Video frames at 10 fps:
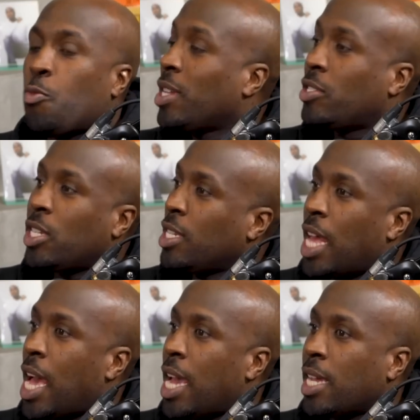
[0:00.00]
When she
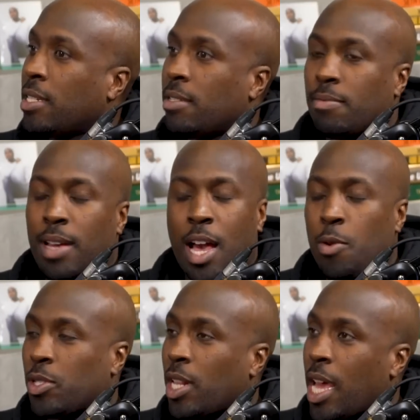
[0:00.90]
died,
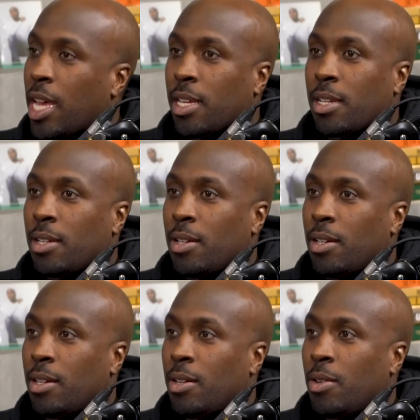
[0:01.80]
I was like,
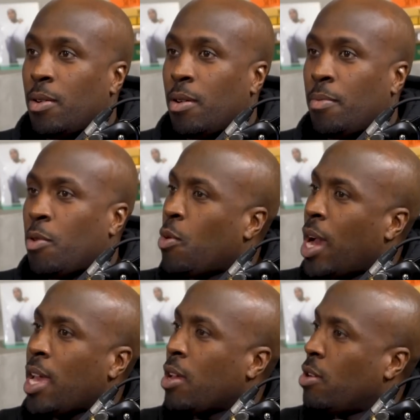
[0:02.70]
well,
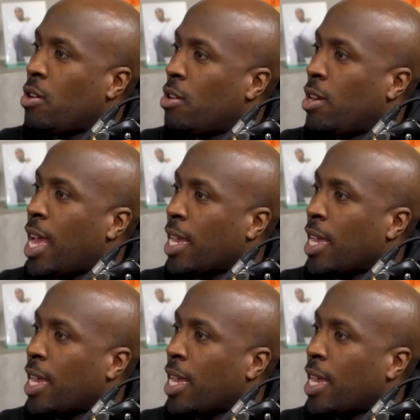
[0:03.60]
why her?